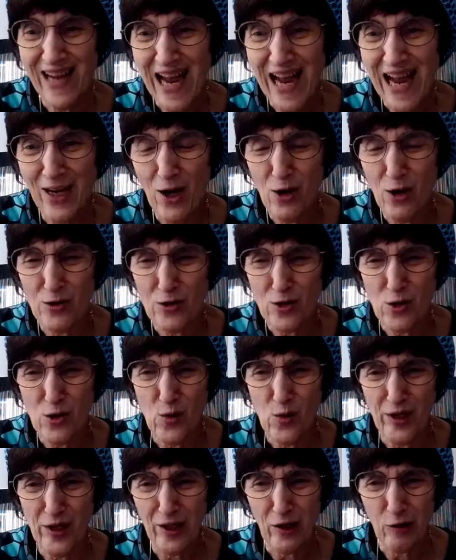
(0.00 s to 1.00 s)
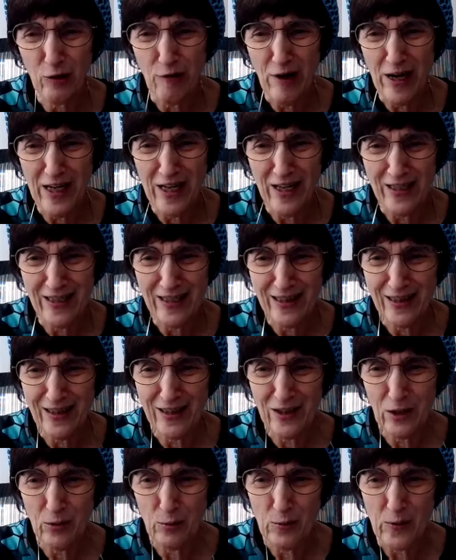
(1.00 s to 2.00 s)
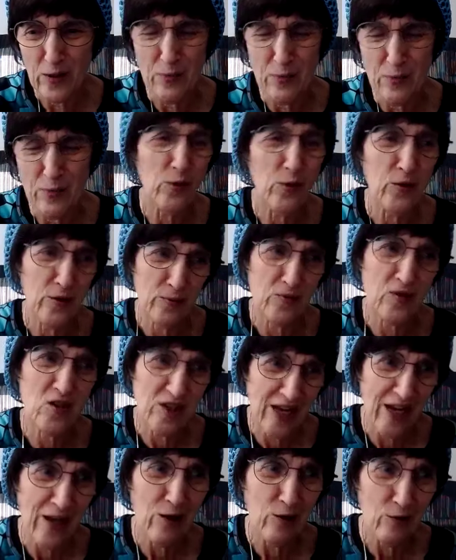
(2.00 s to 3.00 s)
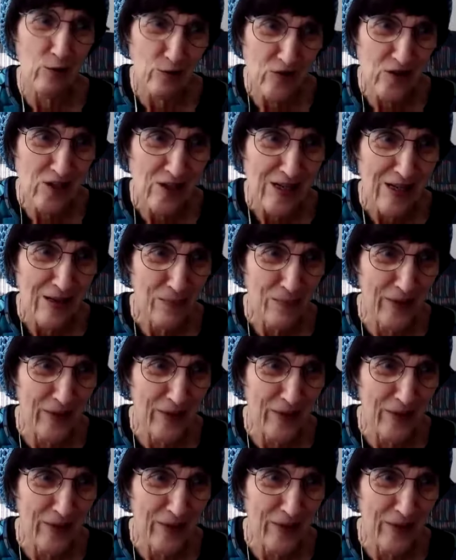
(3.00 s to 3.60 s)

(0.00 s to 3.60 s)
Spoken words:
I also want to credit the people themselves